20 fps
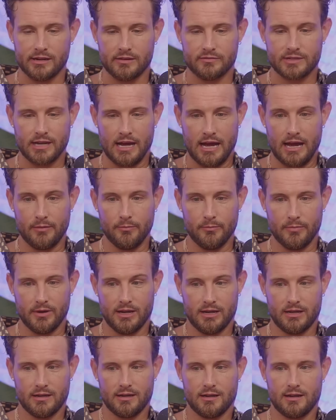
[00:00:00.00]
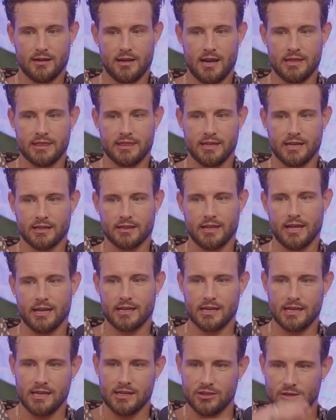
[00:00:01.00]
of time, but I think
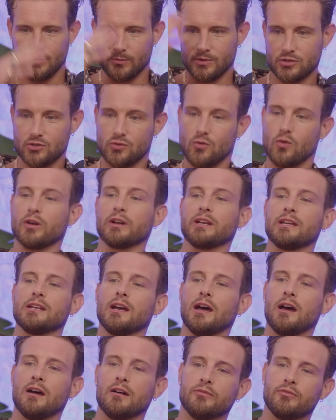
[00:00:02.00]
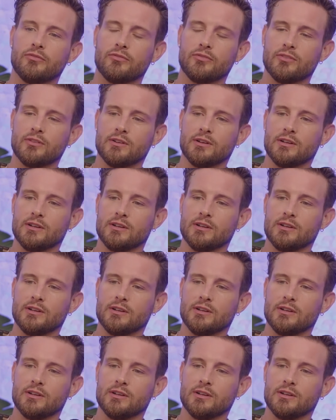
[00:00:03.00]
like in the majority of